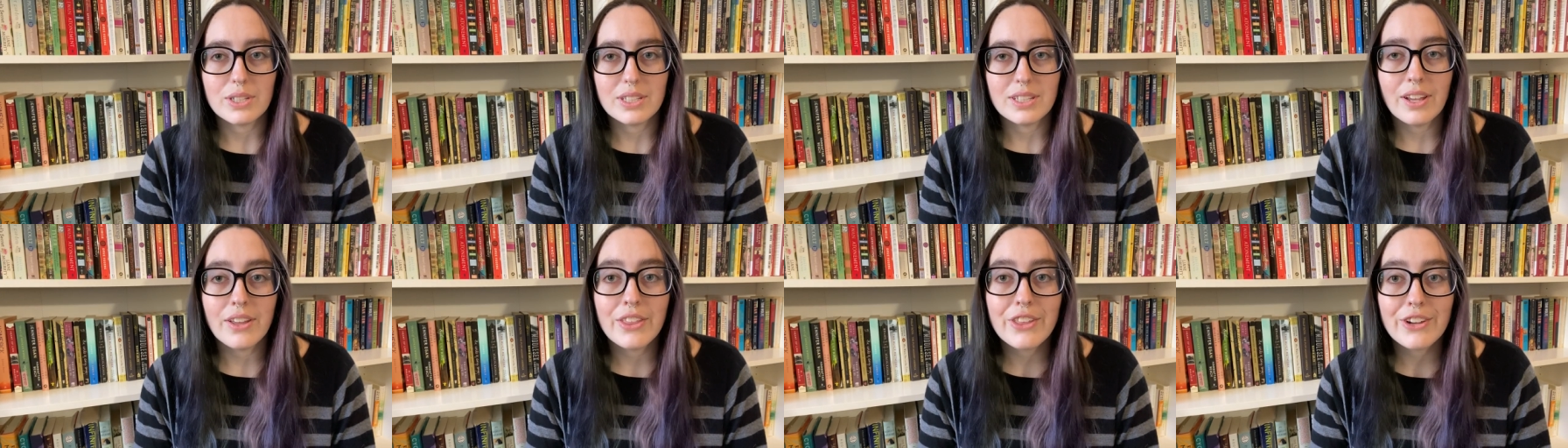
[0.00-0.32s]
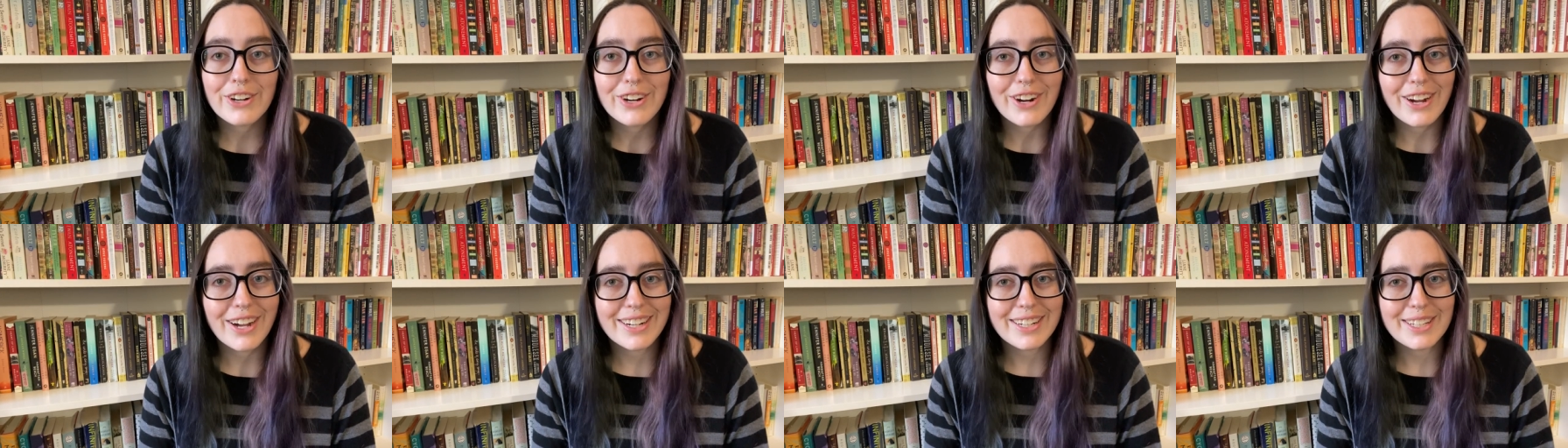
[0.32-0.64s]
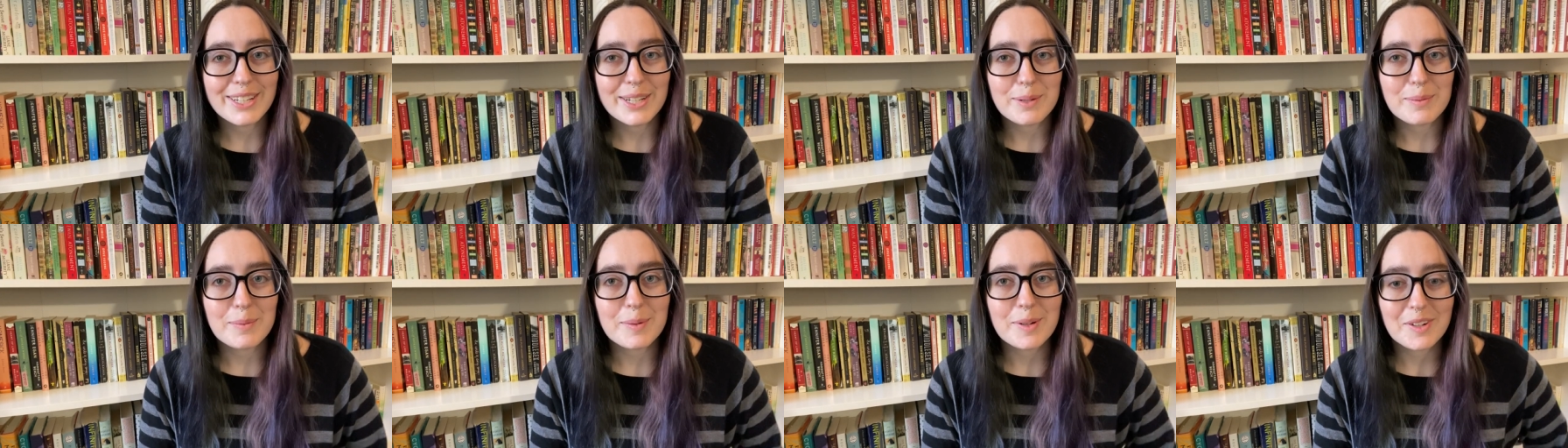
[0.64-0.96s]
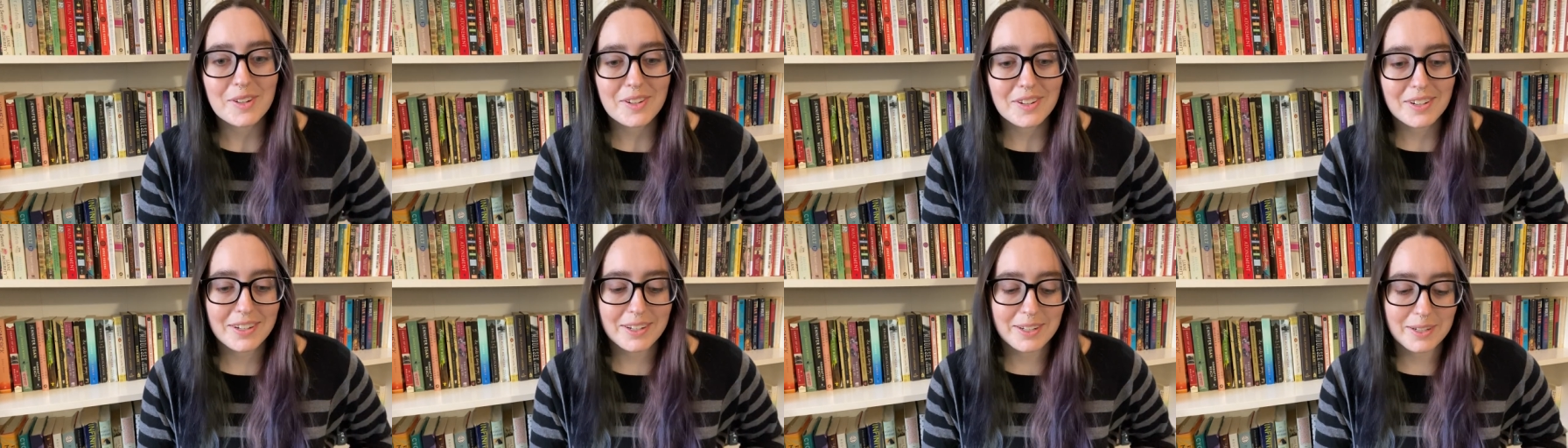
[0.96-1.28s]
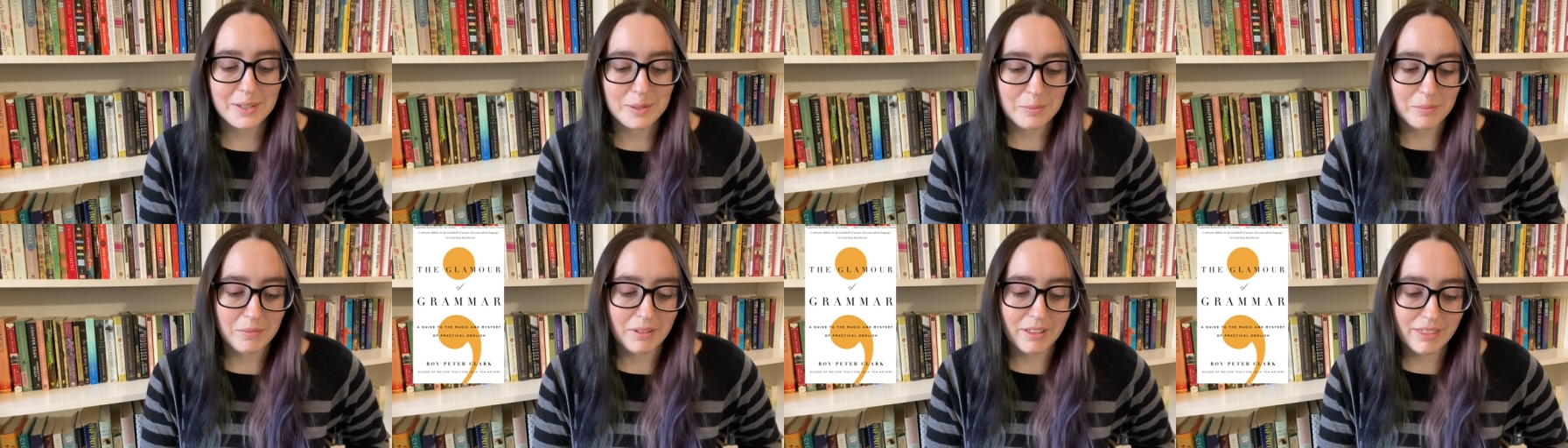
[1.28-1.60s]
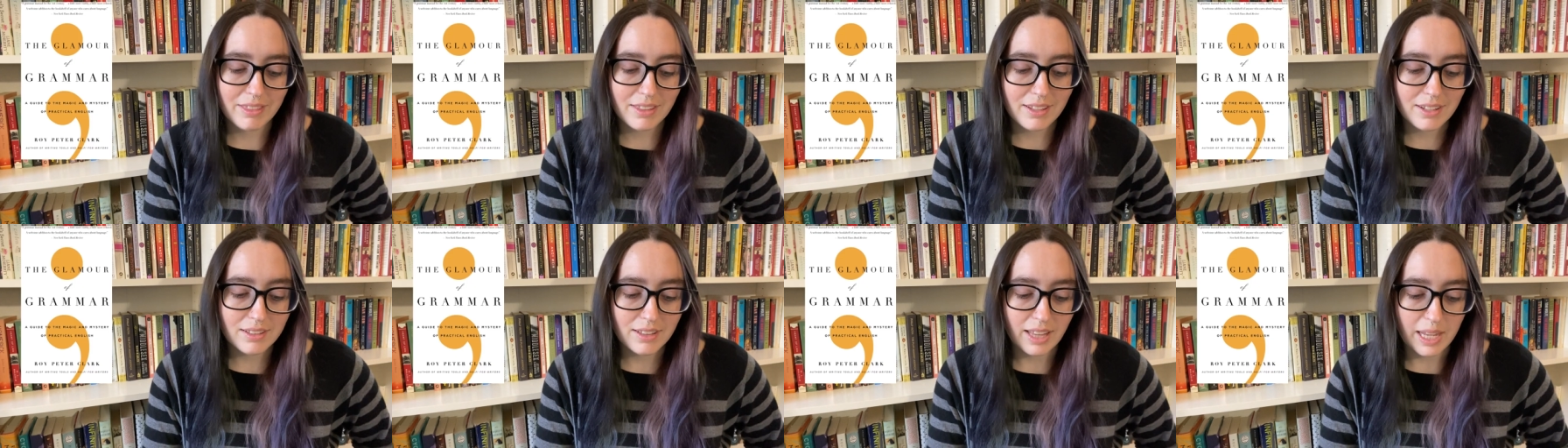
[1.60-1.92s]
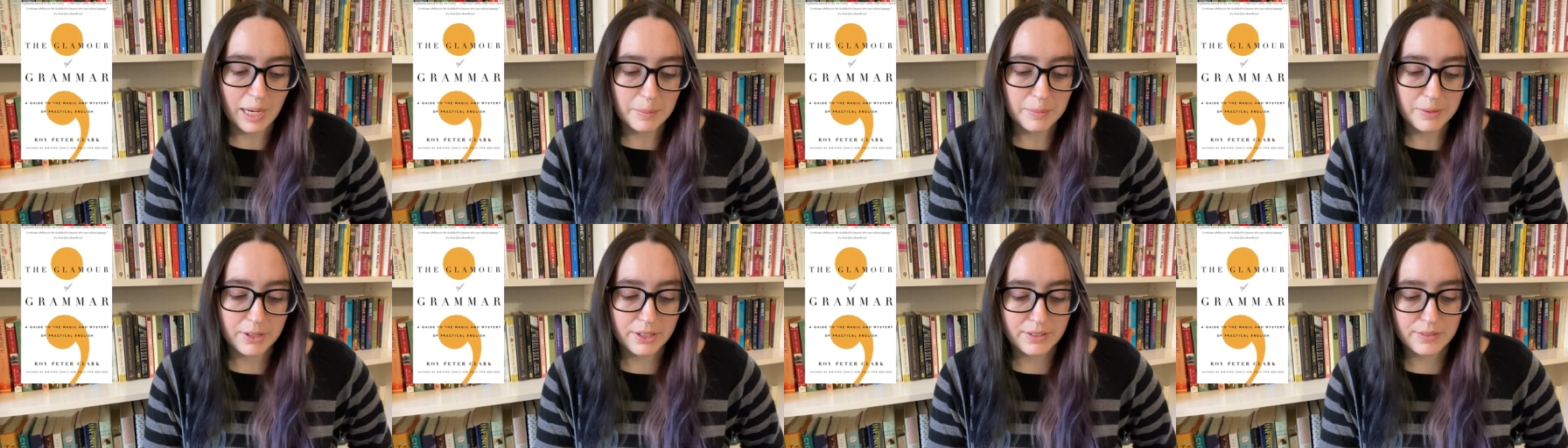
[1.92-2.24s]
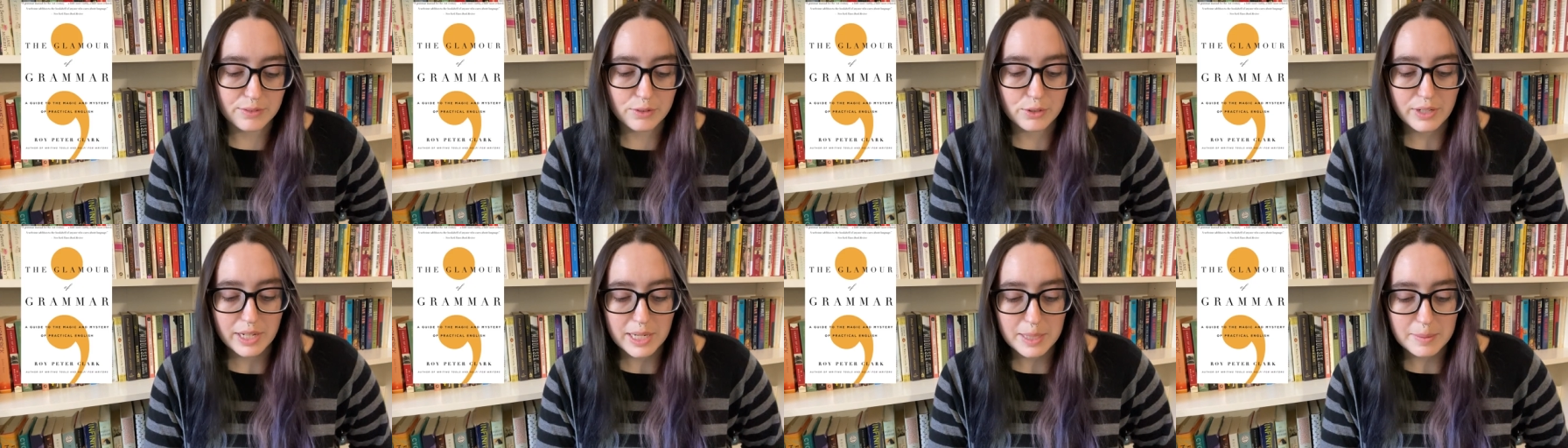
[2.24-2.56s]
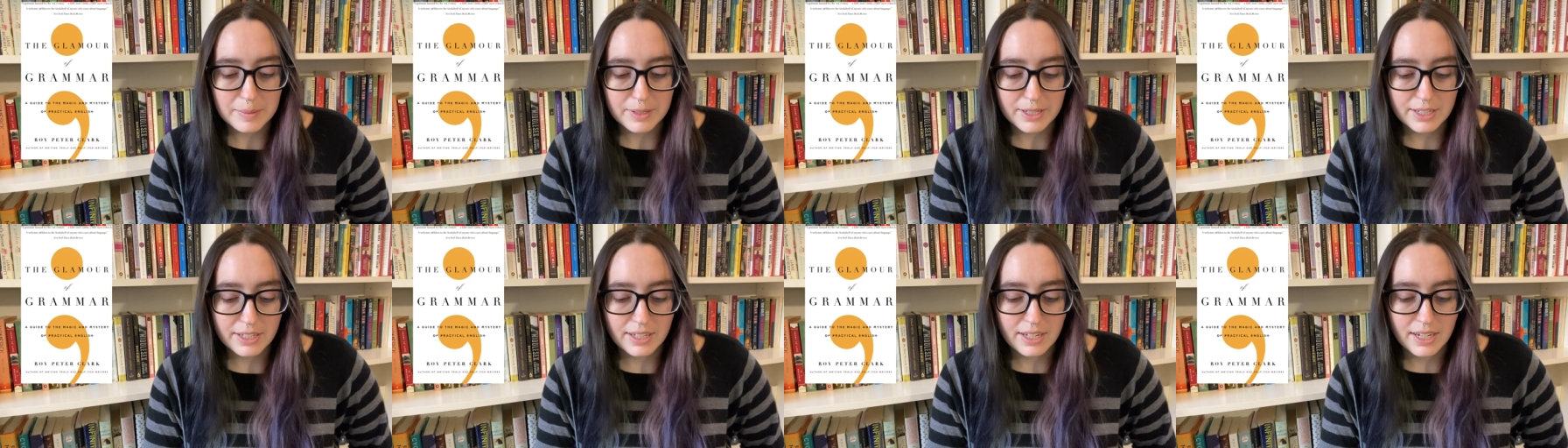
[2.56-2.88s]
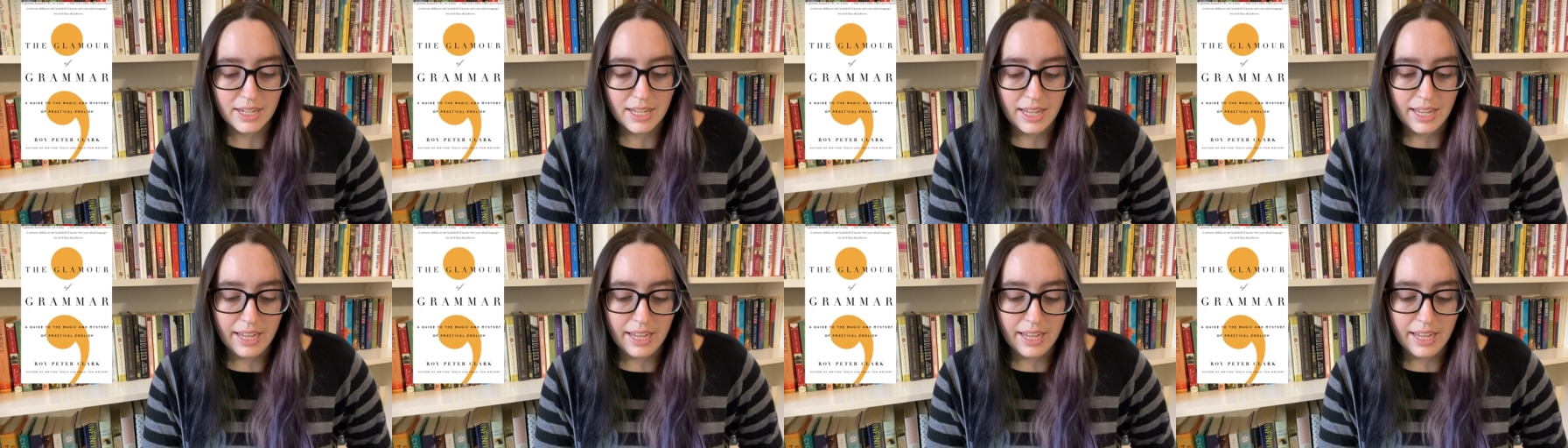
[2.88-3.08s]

another audiobook, um, The Glamour of Grammar,